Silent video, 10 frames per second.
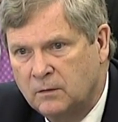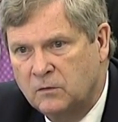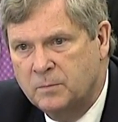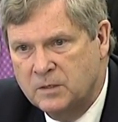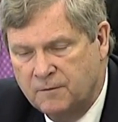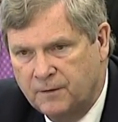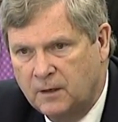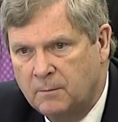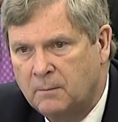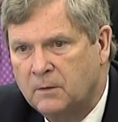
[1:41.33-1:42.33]

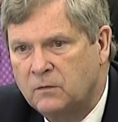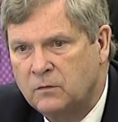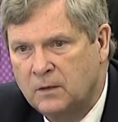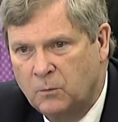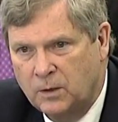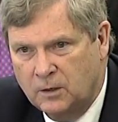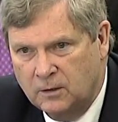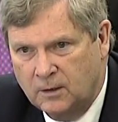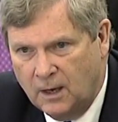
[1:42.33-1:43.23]
specific commitments that we could